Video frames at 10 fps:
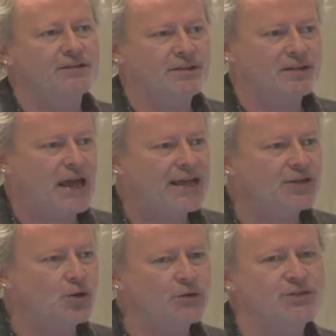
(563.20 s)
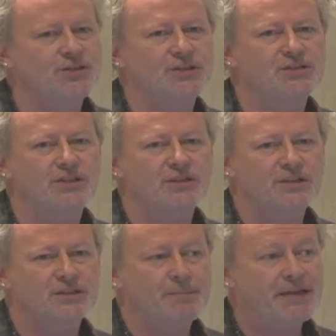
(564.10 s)
the 8 courses
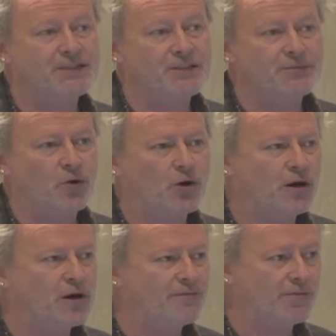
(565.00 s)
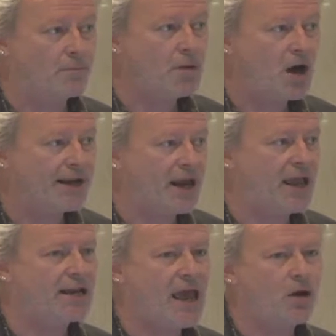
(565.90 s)
is a basis for a minor,
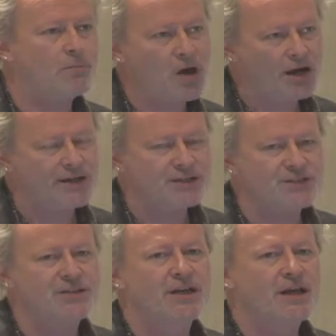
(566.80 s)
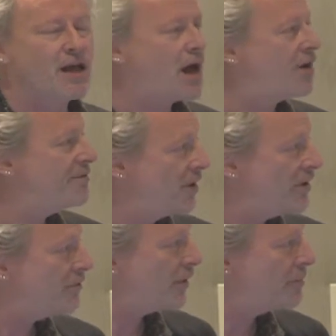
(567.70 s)
and our minors are
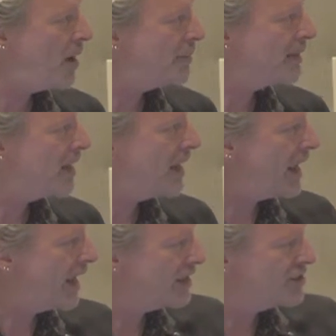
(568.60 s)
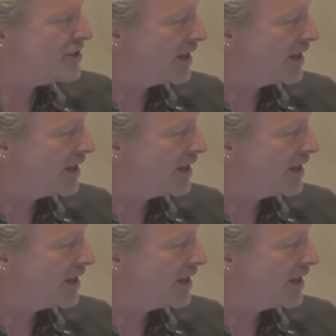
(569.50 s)
very, very popular, and